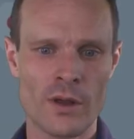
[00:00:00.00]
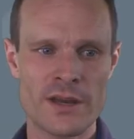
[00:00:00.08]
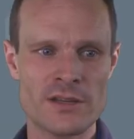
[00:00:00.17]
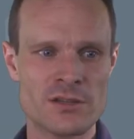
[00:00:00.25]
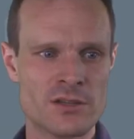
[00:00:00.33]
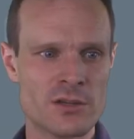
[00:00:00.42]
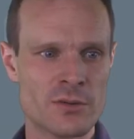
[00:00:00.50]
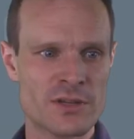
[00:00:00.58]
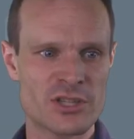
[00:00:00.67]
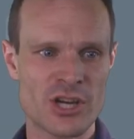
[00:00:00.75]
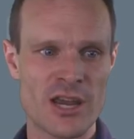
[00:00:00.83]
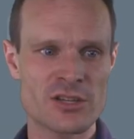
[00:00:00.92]
need to do is
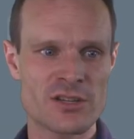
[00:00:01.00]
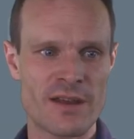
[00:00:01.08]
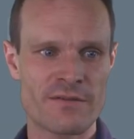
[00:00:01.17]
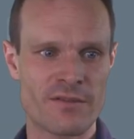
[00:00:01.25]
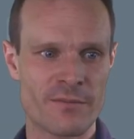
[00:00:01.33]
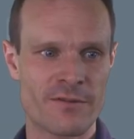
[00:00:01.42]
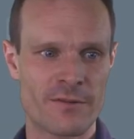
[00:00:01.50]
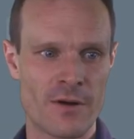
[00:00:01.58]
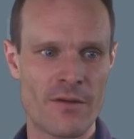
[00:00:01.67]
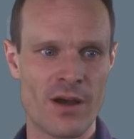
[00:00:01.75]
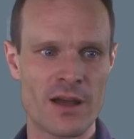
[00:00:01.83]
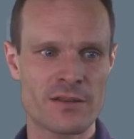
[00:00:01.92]
change that from
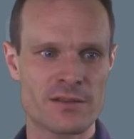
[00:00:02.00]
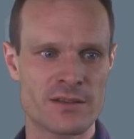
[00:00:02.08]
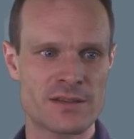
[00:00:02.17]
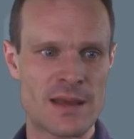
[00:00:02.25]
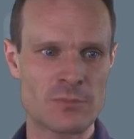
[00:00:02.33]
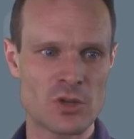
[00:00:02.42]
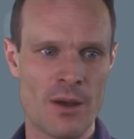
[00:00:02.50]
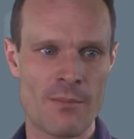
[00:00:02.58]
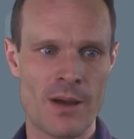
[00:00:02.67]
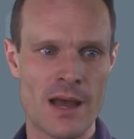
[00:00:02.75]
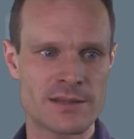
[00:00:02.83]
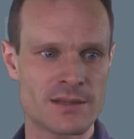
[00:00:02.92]
forever to some time
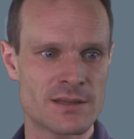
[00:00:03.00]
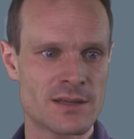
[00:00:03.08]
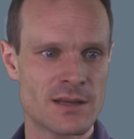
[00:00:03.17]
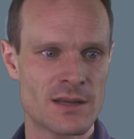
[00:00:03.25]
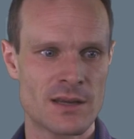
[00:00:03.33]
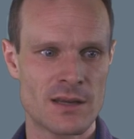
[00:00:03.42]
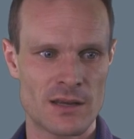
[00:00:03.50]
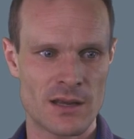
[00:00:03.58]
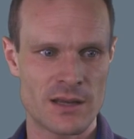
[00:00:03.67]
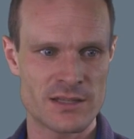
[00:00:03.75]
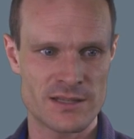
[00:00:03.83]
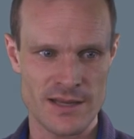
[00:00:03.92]
passes.
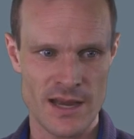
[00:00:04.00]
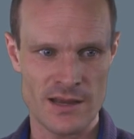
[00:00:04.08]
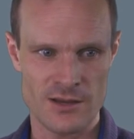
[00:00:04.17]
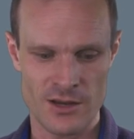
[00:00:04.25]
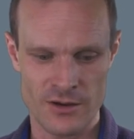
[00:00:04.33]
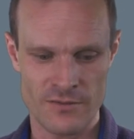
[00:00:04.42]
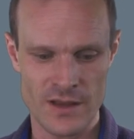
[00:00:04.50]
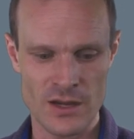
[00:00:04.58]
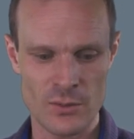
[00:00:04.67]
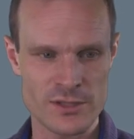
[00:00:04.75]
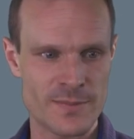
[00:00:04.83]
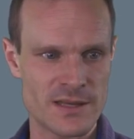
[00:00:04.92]
And just say, if
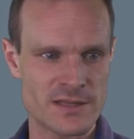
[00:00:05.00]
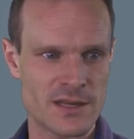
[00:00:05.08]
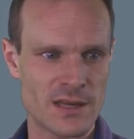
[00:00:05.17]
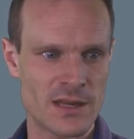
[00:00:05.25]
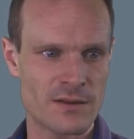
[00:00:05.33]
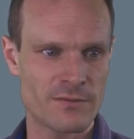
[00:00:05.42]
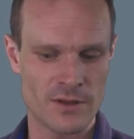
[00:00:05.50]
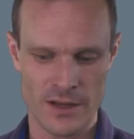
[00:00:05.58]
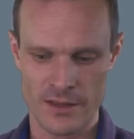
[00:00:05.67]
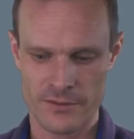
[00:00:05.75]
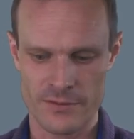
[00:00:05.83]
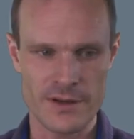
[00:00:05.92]
anyone's been sitting here for
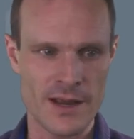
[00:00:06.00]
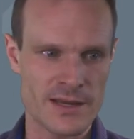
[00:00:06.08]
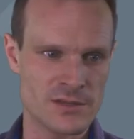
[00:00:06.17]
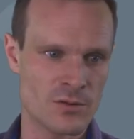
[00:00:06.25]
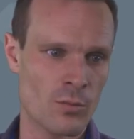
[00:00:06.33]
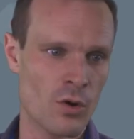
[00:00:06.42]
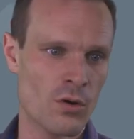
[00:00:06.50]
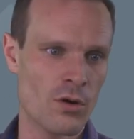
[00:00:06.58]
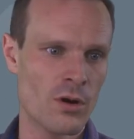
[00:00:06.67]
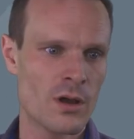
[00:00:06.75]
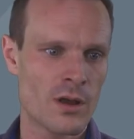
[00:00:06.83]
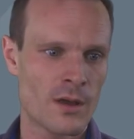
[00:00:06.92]
like 3 days or more,